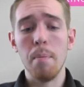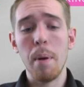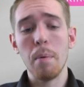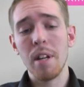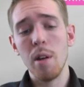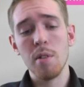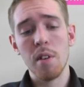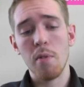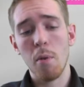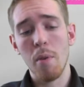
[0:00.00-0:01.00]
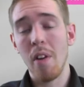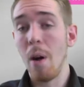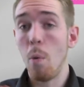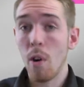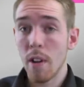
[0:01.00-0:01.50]
People can use it for when they're
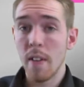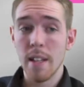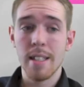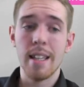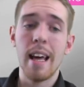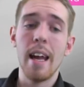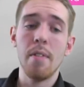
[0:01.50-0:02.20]
at work and things like that.